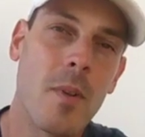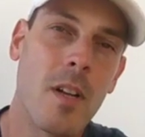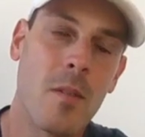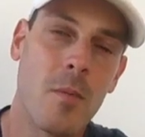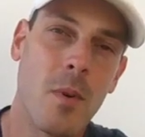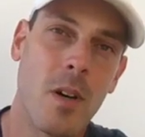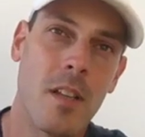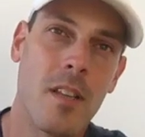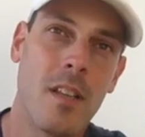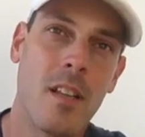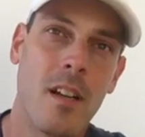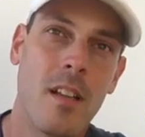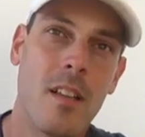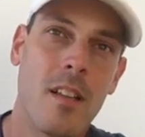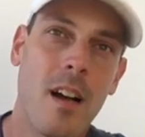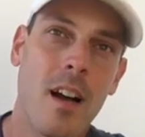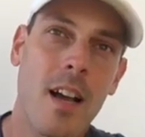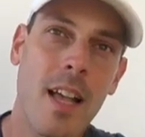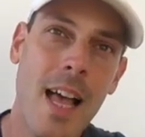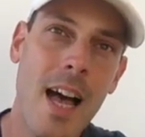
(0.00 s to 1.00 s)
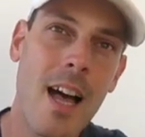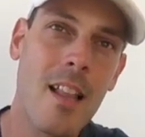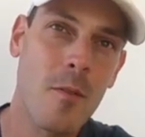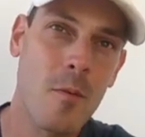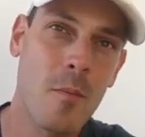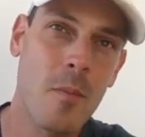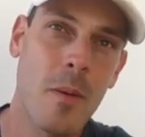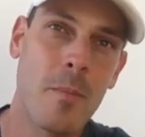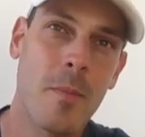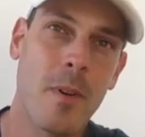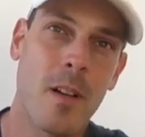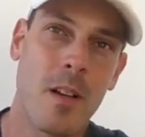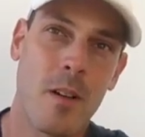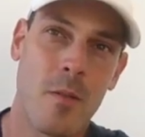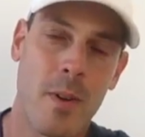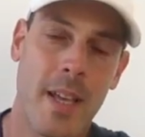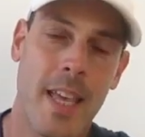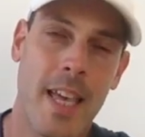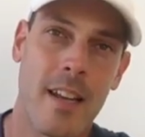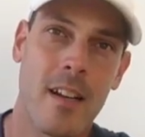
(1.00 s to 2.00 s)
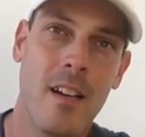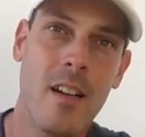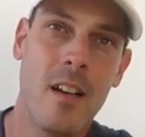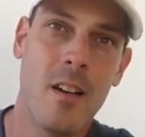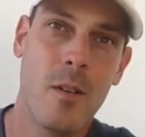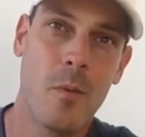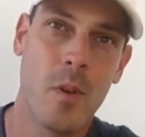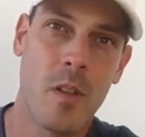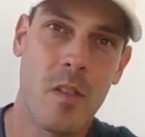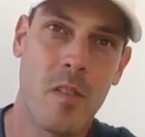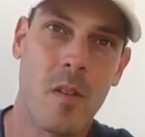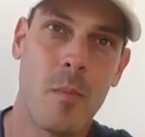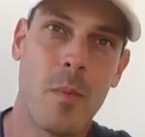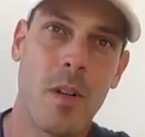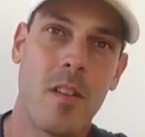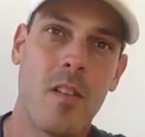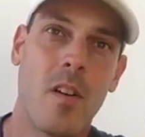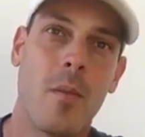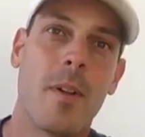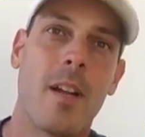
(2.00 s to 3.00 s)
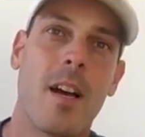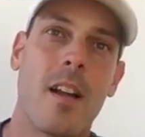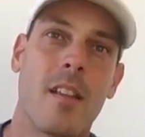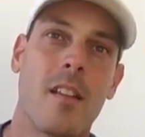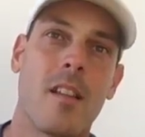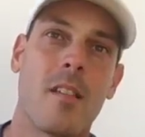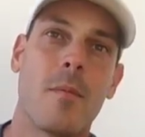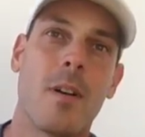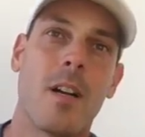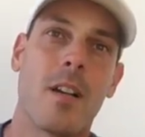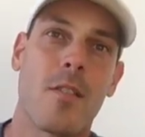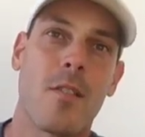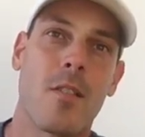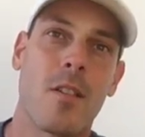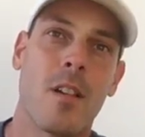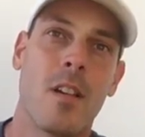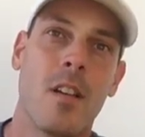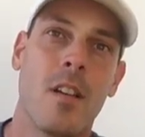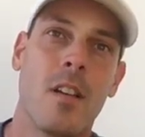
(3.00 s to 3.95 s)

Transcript: dominant one. You know, I can't remember a regatta where somebody dominated this much.